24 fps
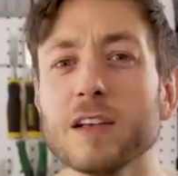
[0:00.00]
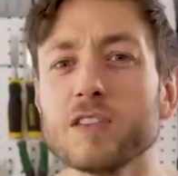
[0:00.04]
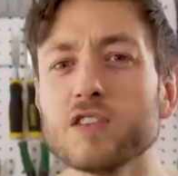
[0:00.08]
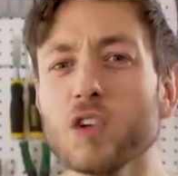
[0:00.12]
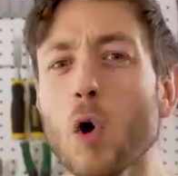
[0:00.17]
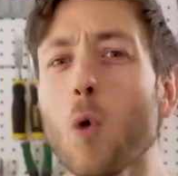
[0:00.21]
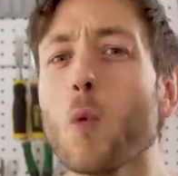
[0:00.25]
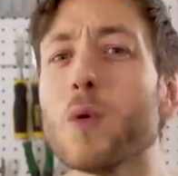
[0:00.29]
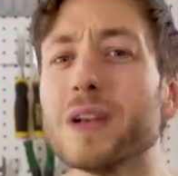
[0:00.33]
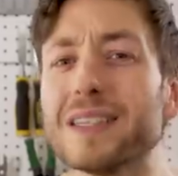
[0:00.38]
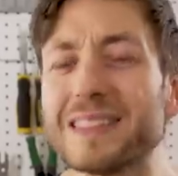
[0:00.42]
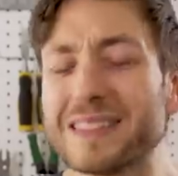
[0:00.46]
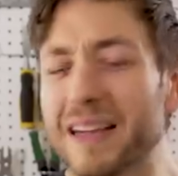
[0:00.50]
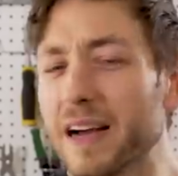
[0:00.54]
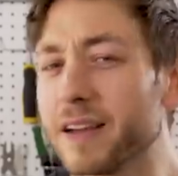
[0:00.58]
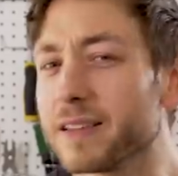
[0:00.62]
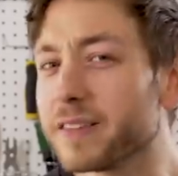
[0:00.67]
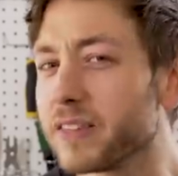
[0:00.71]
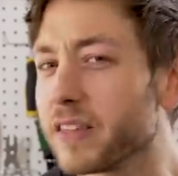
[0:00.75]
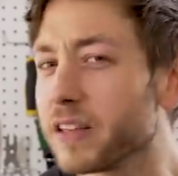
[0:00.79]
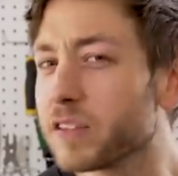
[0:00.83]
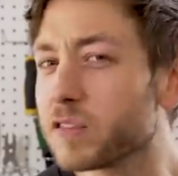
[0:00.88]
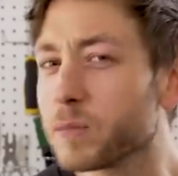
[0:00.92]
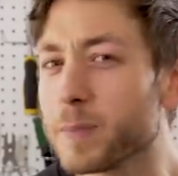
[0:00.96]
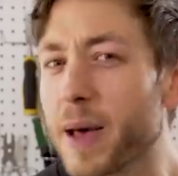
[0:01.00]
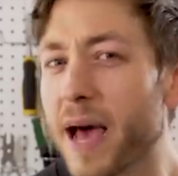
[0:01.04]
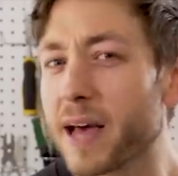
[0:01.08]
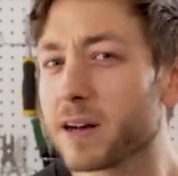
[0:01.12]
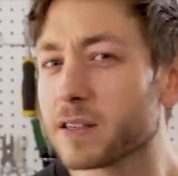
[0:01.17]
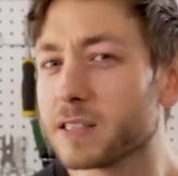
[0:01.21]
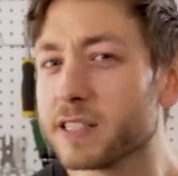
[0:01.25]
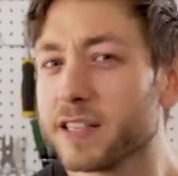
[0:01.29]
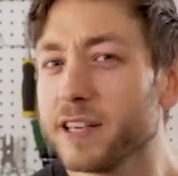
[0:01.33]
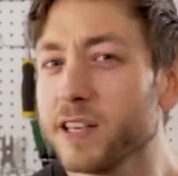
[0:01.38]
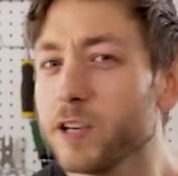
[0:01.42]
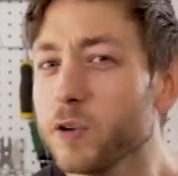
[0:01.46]
So, does this
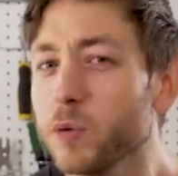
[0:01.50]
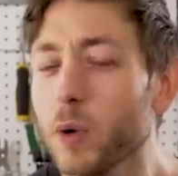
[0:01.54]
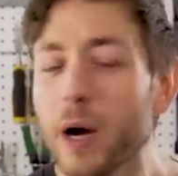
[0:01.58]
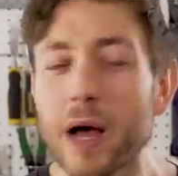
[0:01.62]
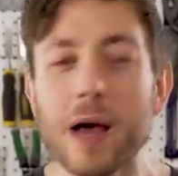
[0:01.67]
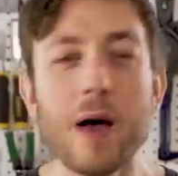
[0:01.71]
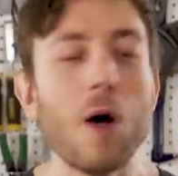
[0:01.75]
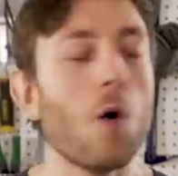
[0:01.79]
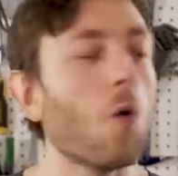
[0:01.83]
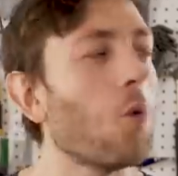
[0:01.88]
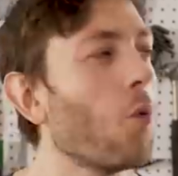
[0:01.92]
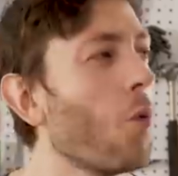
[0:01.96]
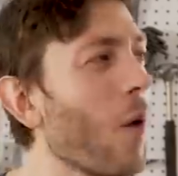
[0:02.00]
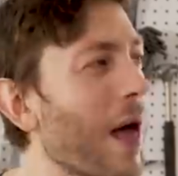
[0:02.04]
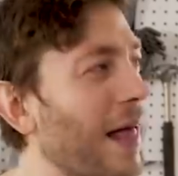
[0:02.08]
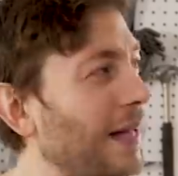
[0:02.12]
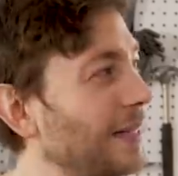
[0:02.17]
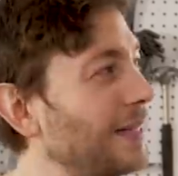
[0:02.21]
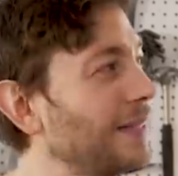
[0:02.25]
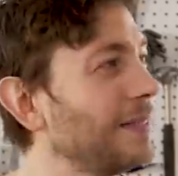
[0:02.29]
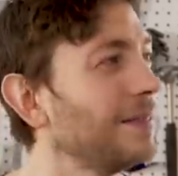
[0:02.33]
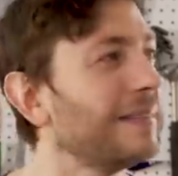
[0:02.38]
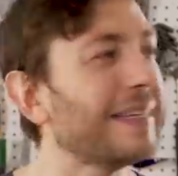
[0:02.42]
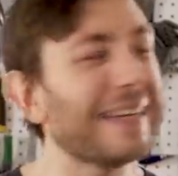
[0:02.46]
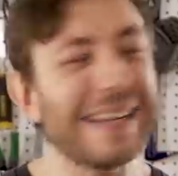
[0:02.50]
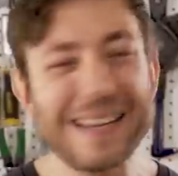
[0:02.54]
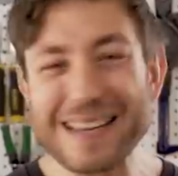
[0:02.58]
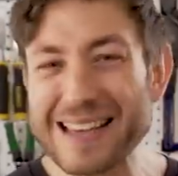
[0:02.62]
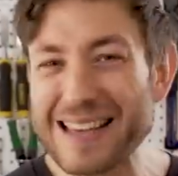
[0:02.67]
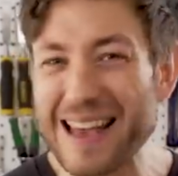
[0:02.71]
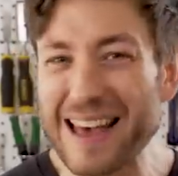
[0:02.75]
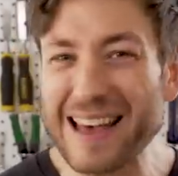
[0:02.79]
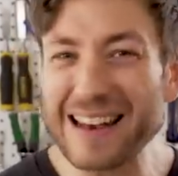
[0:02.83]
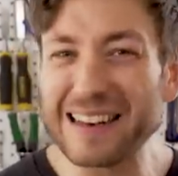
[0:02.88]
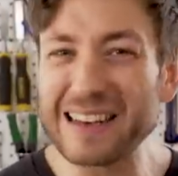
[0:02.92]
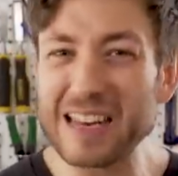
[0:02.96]
matter to you? Well,
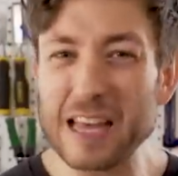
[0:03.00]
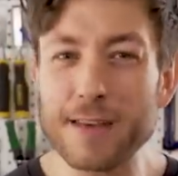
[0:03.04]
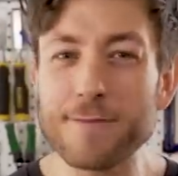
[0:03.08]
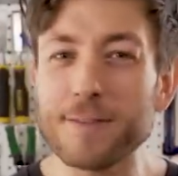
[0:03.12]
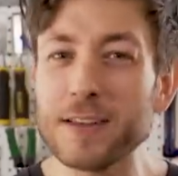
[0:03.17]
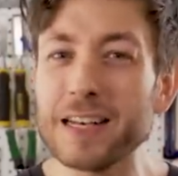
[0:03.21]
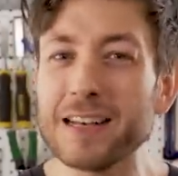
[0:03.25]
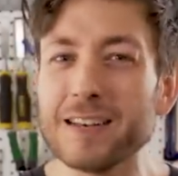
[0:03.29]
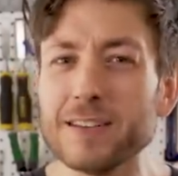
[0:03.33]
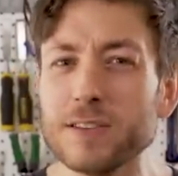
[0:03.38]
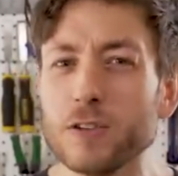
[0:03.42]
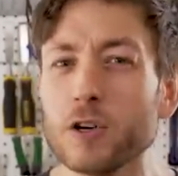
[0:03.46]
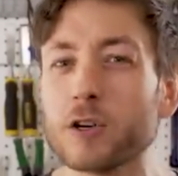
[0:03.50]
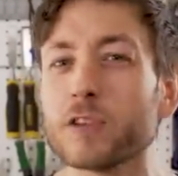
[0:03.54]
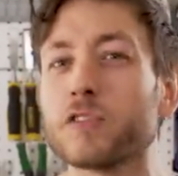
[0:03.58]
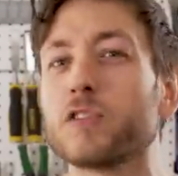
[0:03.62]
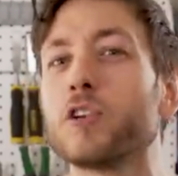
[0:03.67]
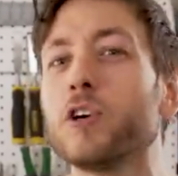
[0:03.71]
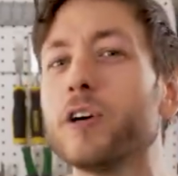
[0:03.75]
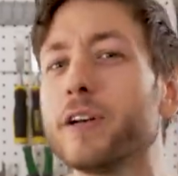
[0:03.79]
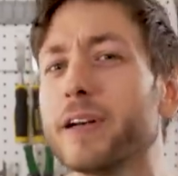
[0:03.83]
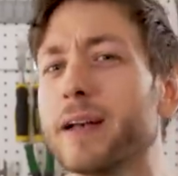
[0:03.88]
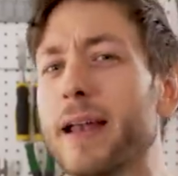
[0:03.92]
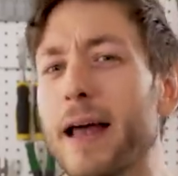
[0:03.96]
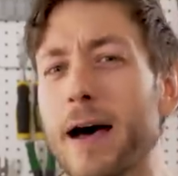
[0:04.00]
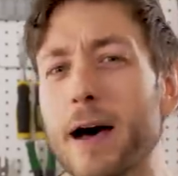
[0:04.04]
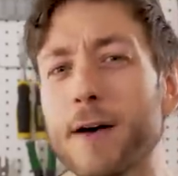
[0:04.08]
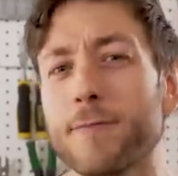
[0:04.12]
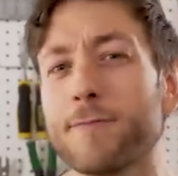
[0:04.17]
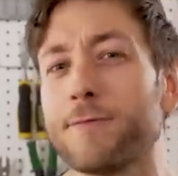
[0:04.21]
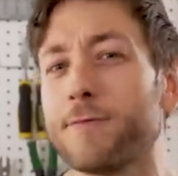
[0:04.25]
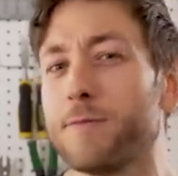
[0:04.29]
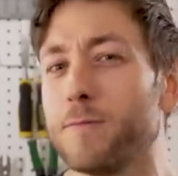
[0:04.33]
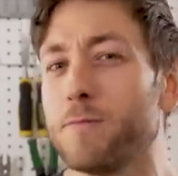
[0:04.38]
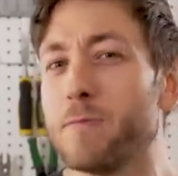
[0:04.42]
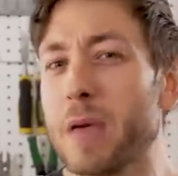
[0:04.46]
again, if it looks good
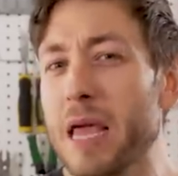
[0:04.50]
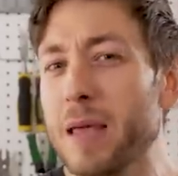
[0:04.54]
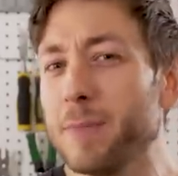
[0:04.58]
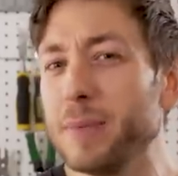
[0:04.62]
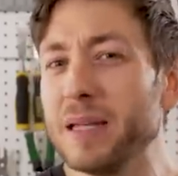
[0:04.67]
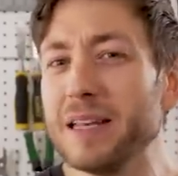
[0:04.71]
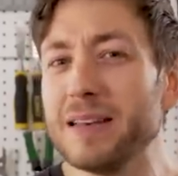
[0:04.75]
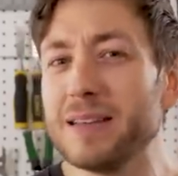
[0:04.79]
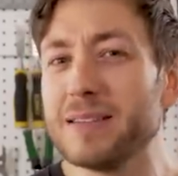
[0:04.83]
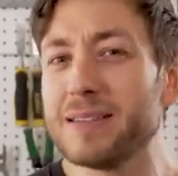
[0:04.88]
enough, maybe